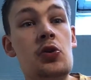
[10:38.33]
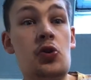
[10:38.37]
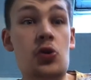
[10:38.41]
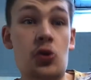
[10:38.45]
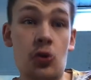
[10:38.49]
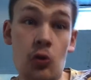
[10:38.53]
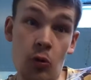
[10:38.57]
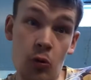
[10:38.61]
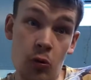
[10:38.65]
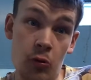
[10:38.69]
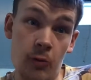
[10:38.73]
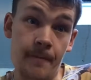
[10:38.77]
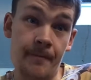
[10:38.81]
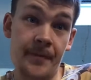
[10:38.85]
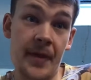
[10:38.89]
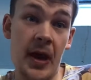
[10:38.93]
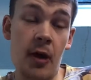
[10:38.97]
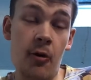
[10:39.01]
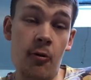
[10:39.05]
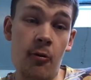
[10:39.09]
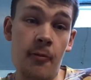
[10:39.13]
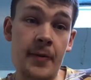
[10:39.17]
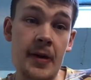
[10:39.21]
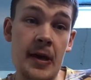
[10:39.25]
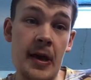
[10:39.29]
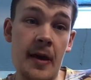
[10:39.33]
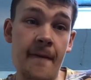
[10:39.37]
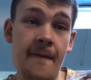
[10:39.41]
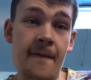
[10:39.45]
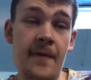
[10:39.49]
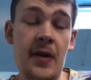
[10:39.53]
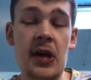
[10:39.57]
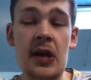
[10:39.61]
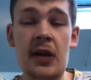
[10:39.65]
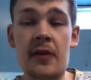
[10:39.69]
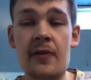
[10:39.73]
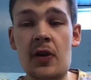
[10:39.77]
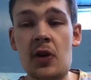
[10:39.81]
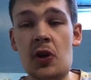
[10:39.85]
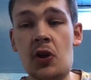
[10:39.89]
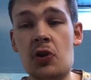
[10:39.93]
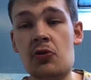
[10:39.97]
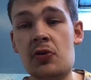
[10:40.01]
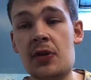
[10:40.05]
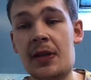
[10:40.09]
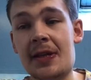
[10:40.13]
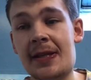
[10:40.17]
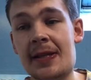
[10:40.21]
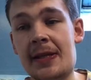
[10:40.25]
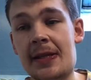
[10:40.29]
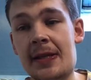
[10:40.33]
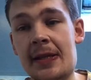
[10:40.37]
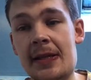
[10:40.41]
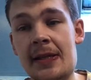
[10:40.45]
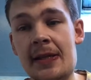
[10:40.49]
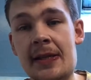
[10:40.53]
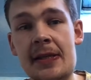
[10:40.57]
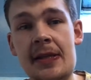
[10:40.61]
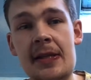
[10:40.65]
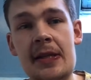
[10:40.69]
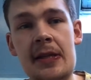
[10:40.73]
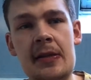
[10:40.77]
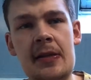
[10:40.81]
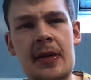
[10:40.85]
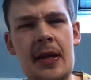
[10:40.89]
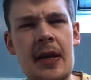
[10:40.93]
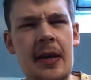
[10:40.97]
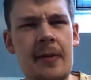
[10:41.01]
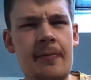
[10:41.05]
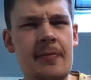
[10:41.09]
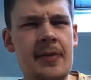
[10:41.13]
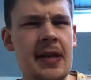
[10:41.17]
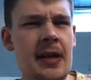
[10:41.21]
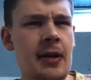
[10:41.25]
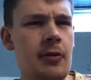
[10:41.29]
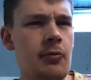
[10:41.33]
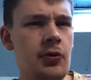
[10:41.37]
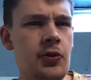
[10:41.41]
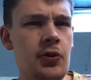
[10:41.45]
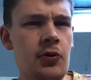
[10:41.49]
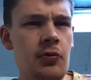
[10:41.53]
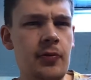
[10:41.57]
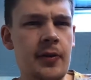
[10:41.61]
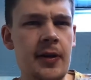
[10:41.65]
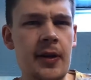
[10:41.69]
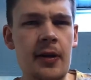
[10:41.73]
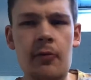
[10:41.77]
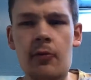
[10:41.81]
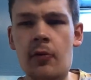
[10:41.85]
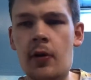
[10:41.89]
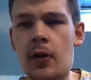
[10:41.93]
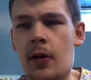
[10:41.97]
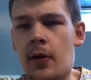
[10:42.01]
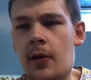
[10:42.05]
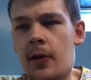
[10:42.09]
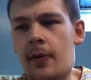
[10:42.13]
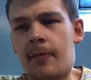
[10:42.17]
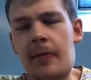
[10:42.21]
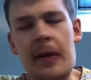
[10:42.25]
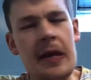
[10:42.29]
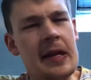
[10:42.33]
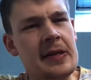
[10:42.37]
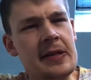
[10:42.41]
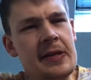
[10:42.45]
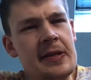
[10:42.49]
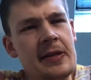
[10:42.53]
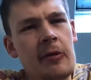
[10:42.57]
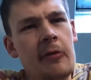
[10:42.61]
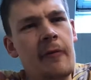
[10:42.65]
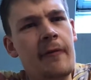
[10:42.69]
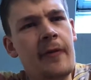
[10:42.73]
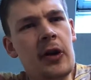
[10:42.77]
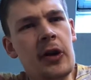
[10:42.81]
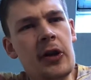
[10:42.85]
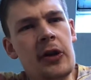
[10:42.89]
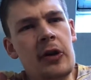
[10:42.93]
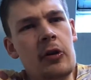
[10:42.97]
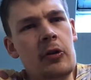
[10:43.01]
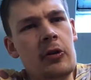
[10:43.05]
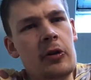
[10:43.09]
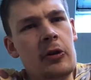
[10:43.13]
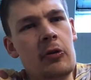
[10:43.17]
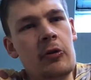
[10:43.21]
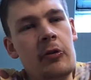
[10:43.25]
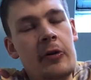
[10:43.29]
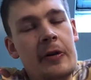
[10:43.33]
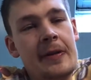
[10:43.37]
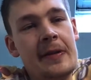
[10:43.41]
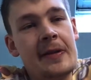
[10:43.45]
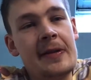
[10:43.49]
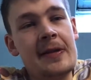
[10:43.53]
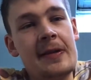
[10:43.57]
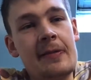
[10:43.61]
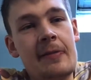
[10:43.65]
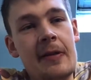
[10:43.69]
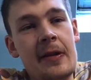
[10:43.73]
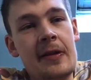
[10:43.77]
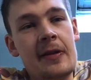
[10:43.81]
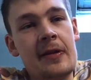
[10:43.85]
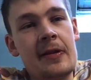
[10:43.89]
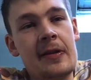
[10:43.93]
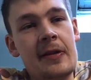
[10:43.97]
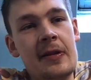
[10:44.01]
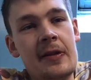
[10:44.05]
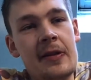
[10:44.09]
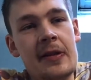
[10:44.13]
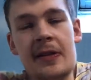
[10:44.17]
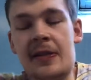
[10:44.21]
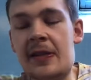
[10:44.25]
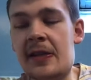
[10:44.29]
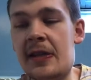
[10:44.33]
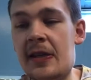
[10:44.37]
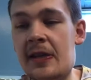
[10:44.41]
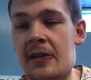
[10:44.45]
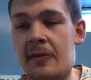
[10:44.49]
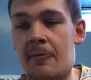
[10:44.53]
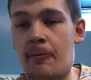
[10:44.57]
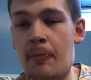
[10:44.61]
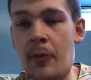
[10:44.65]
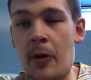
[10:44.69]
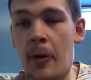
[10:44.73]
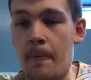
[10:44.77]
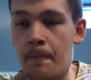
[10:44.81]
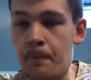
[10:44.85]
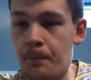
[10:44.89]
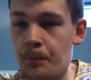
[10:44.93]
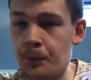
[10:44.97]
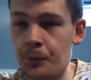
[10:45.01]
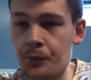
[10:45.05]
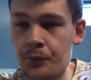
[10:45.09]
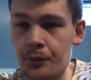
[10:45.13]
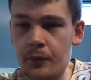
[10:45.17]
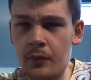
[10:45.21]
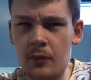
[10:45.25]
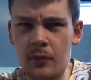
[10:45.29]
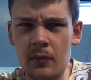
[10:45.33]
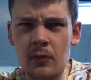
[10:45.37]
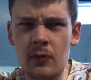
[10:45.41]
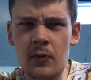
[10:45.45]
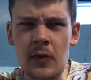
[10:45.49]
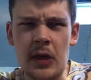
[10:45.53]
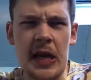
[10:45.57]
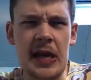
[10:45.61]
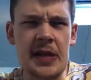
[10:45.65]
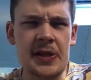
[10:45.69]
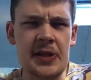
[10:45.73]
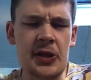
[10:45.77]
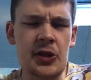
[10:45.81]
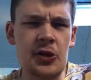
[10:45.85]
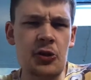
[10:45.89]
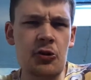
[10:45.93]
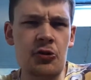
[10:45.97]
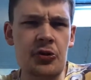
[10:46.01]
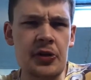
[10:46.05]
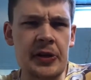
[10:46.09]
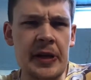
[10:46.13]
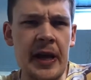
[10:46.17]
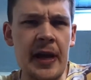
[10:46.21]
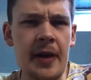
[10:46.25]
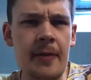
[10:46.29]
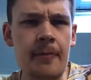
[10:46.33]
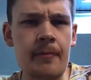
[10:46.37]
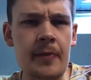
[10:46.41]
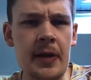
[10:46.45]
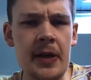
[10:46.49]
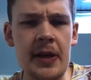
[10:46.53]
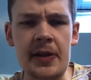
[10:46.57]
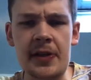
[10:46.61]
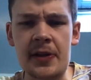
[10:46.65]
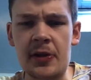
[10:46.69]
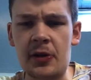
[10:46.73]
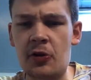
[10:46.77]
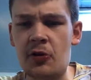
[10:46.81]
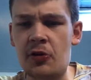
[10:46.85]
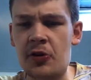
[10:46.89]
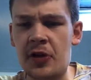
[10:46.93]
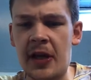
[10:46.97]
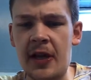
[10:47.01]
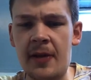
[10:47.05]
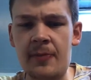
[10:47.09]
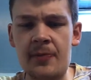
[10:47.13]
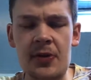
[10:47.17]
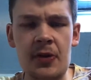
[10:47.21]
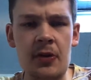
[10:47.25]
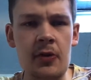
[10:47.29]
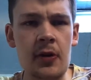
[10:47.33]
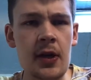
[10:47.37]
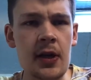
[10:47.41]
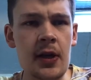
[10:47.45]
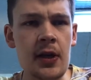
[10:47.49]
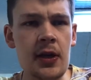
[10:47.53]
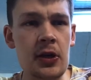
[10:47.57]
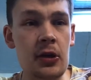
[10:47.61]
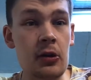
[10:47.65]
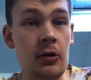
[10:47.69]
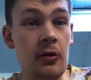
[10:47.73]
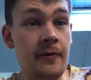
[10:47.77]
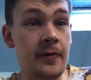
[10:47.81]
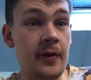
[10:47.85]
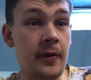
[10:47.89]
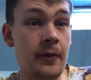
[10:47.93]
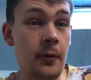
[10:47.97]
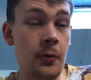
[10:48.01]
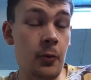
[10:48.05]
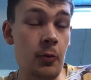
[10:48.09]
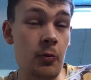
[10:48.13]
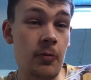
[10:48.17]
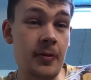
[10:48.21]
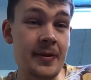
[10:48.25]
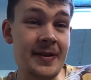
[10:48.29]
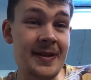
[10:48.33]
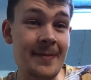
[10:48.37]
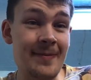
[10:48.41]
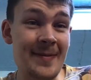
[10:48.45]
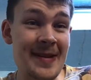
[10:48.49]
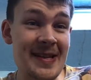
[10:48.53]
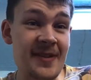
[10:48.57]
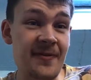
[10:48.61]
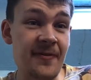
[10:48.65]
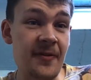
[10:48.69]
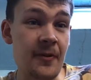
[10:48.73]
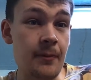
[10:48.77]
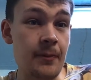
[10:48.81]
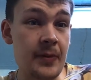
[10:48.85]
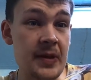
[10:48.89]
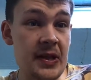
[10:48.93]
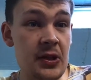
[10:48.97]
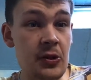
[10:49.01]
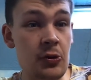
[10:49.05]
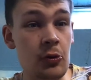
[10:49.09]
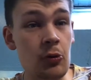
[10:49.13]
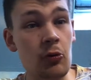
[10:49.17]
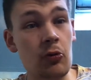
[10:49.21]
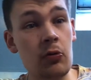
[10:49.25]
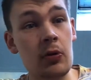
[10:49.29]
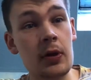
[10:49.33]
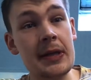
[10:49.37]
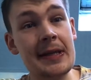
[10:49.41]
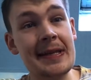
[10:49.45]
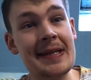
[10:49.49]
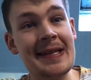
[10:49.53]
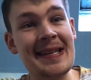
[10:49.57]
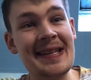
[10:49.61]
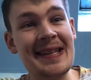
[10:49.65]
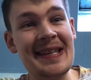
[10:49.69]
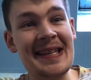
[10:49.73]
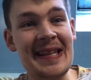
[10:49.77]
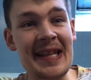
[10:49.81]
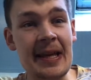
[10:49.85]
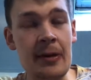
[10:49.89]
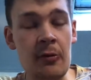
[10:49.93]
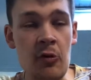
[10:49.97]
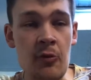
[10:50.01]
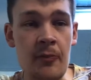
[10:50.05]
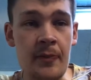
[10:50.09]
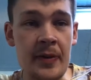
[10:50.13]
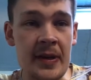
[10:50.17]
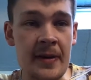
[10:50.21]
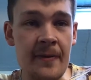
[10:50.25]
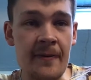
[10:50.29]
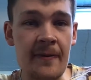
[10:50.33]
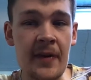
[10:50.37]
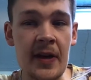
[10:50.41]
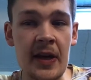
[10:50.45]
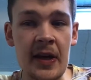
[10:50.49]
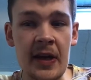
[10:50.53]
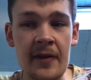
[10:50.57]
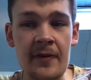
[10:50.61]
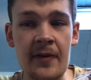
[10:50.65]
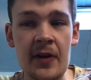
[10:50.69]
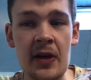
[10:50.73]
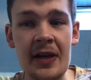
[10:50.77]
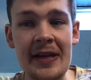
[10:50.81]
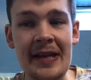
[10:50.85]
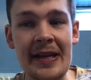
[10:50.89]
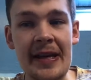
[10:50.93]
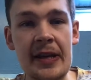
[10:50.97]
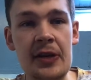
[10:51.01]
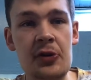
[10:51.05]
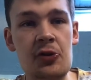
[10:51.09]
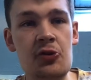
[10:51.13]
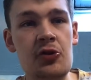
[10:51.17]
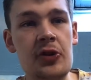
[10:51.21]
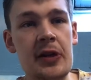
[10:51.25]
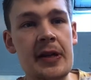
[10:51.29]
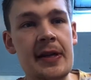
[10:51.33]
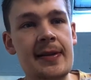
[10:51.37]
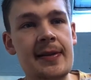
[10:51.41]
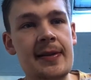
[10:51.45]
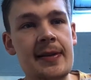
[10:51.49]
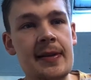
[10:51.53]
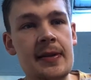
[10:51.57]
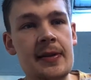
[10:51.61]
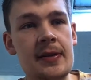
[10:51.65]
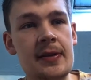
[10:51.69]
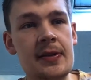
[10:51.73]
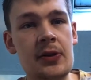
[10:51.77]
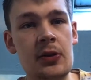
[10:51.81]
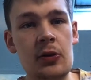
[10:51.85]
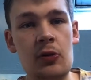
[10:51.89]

So that will be very, very interesting indeed. Title showdown. It's still very early on in the season, but that's a huge game. That is a huge game. So if Liverpool were to miss Fabinho, then that would be very, very interesting.